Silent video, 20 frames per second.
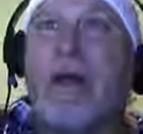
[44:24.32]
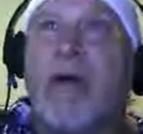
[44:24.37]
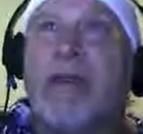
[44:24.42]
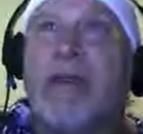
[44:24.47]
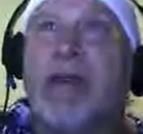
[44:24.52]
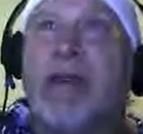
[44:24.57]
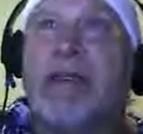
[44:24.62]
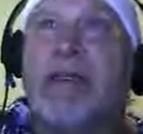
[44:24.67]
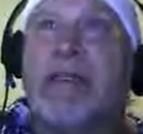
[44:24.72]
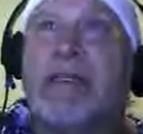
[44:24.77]
on
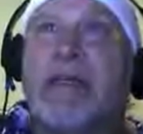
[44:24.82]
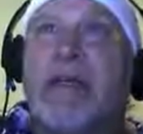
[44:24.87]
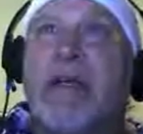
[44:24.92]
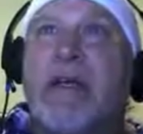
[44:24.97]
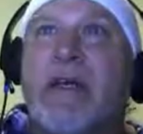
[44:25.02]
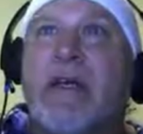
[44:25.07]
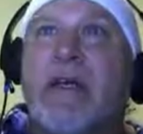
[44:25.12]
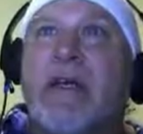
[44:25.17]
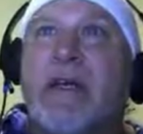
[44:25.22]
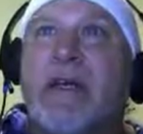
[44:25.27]
this,
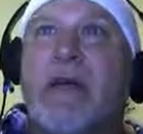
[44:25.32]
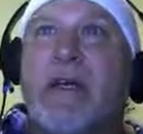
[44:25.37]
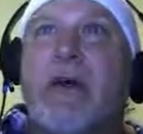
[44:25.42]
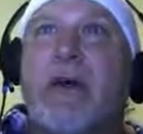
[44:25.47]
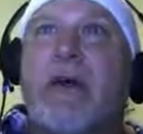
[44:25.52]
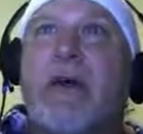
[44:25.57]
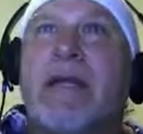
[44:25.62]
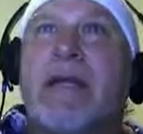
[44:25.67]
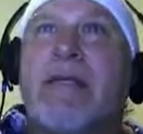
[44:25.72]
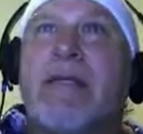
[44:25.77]
you
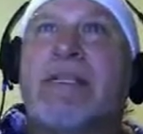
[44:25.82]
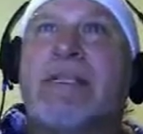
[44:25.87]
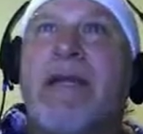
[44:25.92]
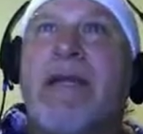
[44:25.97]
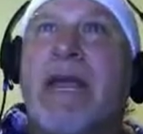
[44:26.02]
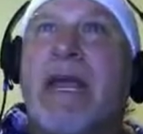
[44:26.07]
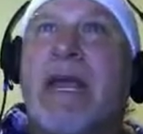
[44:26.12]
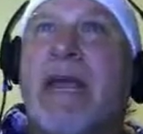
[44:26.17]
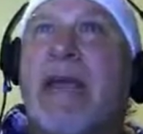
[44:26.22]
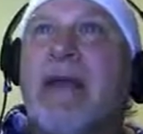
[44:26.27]
can
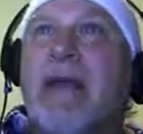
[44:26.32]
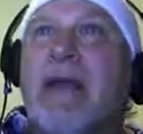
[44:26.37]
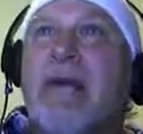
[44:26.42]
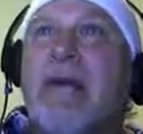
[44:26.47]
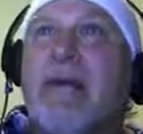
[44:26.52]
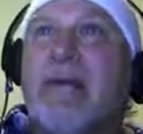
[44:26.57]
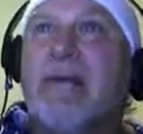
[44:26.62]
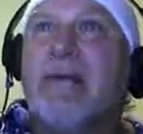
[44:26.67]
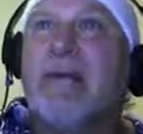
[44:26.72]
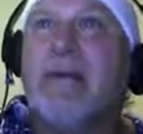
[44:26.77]
see,
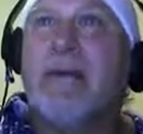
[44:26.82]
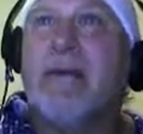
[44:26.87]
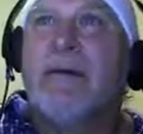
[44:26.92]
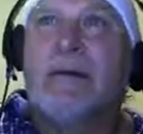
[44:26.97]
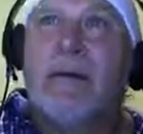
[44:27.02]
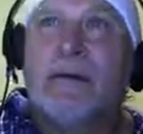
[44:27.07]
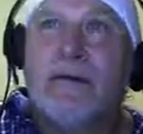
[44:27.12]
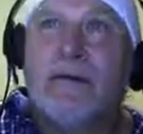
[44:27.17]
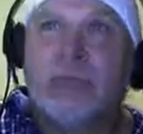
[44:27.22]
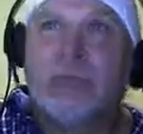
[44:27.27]

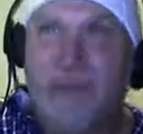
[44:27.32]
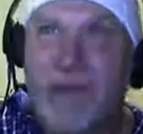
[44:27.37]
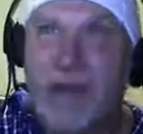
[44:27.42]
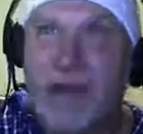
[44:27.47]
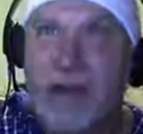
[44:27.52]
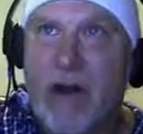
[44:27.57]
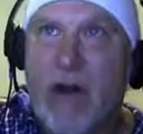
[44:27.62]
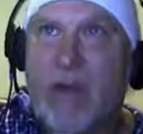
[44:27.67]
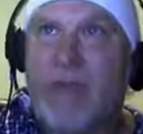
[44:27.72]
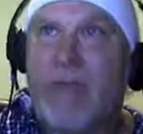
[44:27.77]

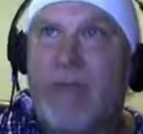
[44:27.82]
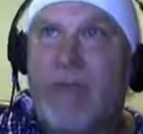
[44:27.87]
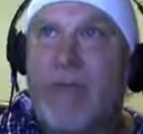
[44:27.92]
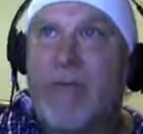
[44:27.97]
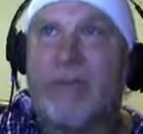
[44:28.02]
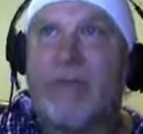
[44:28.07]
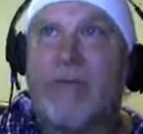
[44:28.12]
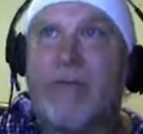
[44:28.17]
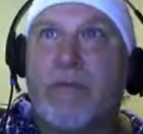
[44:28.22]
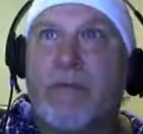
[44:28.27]

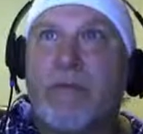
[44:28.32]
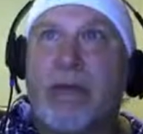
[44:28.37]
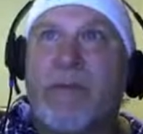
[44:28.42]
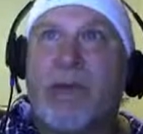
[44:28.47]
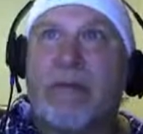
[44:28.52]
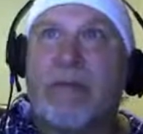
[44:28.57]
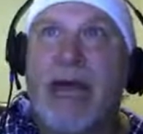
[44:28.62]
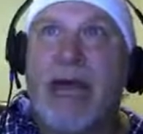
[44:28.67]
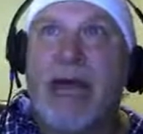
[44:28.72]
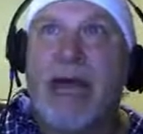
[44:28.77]

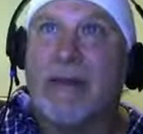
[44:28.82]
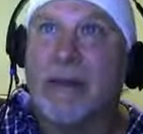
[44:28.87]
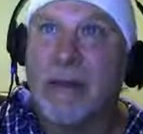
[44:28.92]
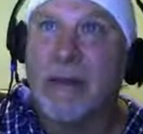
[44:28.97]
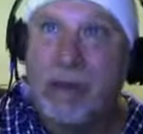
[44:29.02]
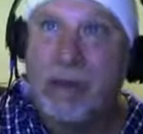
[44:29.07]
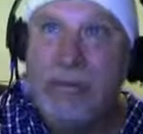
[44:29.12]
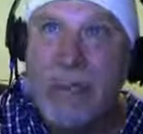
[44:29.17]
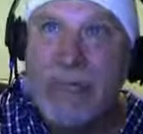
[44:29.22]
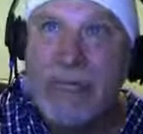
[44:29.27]
that
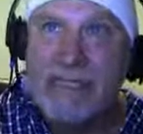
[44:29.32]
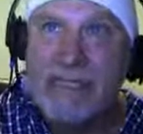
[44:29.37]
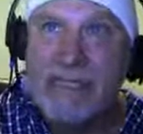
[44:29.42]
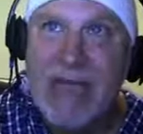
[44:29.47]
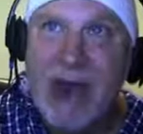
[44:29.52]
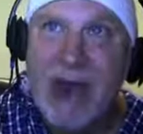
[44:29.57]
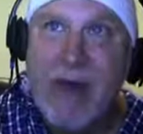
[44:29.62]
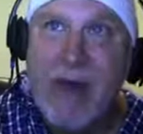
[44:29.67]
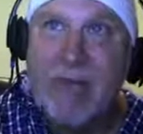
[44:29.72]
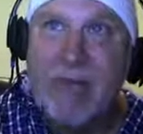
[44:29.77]
the Twin
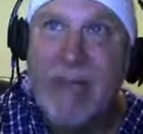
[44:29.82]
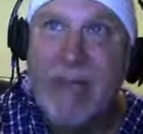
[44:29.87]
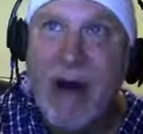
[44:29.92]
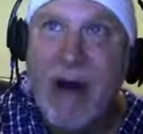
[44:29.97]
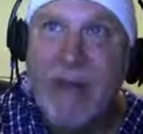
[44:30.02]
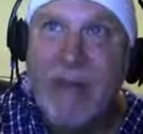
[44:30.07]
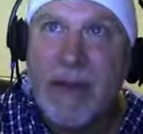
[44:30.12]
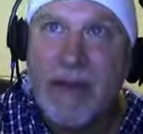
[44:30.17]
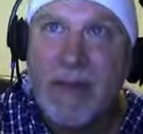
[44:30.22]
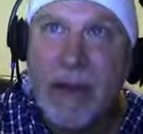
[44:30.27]
Tower
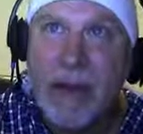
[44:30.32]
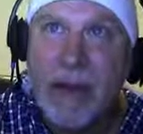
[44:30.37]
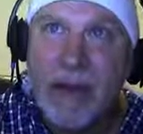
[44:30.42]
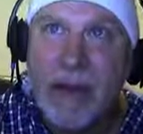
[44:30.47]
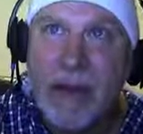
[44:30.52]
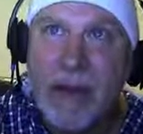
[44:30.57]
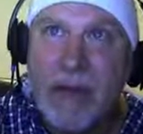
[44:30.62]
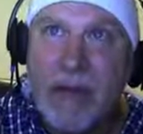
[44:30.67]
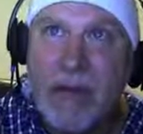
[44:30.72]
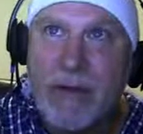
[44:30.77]
bombing right
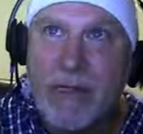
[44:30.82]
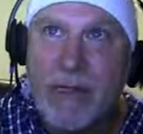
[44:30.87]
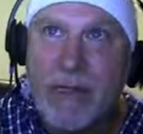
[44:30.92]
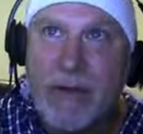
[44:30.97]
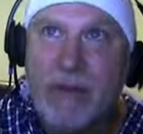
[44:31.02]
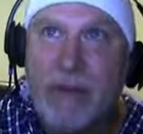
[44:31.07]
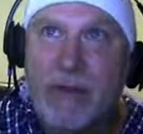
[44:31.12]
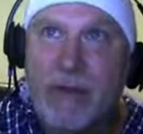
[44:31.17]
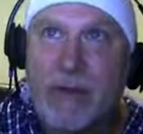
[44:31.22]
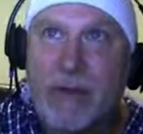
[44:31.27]
here that's
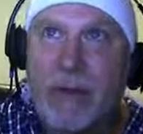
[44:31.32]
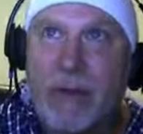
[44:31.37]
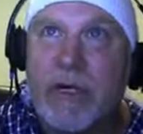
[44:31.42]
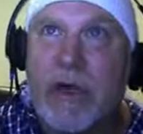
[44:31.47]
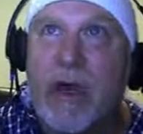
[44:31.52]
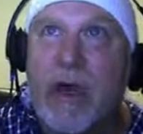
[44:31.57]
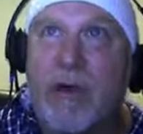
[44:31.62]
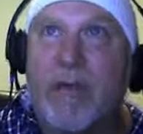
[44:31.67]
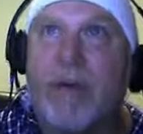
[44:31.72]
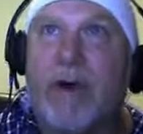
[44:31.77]
on the
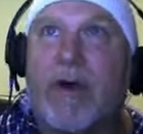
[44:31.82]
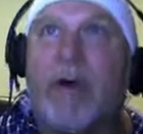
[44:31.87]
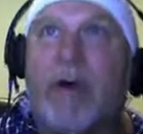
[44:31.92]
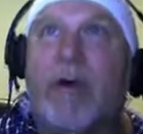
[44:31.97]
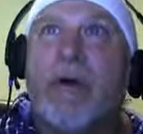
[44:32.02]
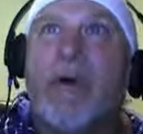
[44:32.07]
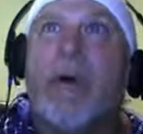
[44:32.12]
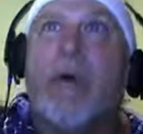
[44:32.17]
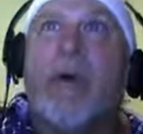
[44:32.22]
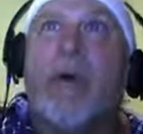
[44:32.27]
$20 bill
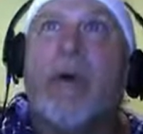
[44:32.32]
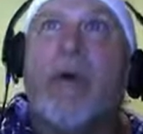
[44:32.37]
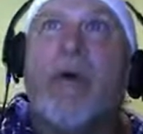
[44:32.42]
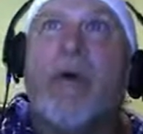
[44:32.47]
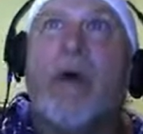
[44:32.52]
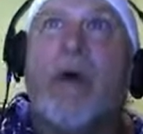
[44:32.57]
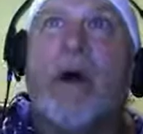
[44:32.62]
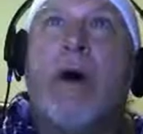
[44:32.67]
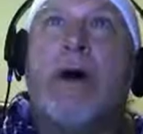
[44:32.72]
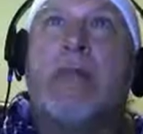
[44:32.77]

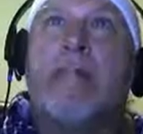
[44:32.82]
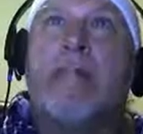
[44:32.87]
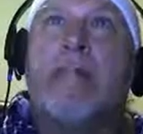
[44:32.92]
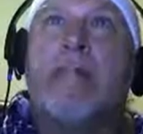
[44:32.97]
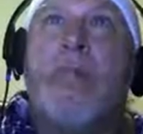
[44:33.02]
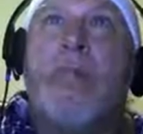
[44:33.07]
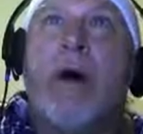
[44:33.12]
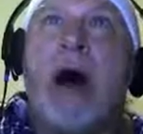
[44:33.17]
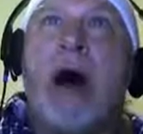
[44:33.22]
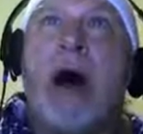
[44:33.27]
was
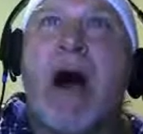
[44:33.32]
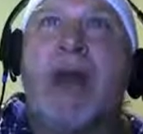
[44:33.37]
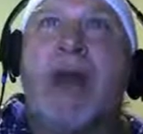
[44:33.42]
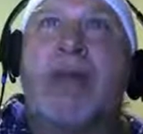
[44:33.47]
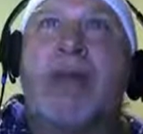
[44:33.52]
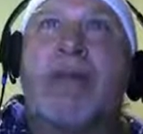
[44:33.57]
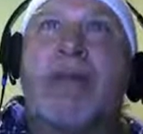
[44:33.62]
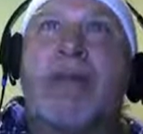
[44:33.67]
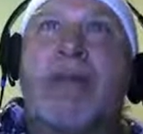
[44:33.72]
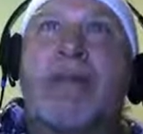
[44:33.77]

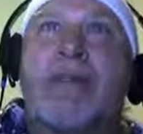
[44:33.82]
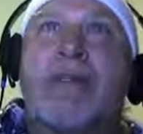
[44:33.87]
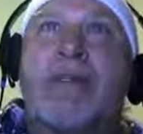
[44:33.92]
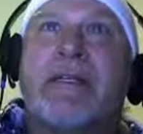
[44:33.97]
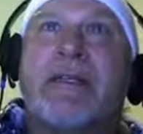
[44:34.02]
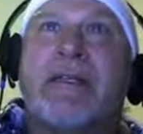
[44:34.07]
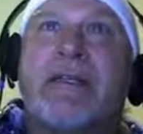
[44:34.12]
modeled